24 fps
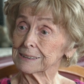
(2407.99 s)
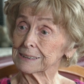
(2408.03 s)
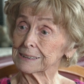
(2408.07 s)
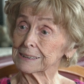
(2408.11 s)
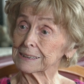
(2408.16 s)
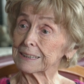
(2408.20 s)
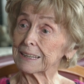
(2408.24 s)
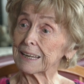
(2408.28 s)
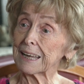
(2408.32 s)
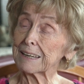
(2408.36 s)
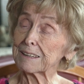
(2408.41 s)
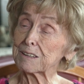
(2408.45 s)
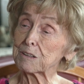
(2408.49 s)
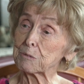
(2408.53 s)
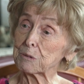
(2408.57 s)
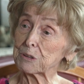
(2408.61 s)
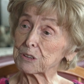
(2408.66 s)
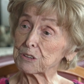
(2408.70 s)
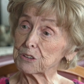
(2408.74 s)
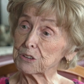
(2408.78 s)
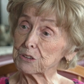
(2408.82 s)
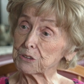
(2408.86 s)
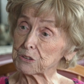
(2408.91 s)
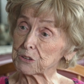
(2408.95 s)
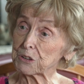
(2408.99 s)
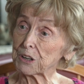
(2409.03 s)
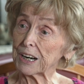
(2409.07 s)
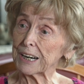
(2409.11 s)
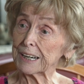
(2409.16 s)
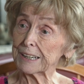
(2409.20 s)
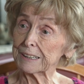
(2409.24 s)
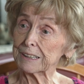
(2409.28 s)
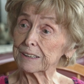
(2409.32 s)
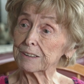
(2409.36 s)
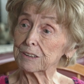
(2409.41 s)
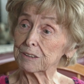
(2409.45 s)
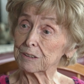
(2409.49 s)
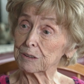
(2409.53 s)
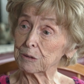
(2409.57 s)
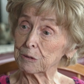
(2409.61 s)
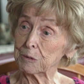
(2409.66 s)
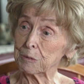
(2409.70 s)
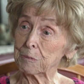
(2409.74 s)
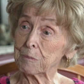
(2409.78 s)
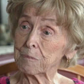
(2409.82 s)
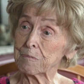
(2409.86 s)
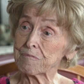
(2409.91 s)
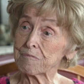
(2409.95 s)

And that's what you try to do.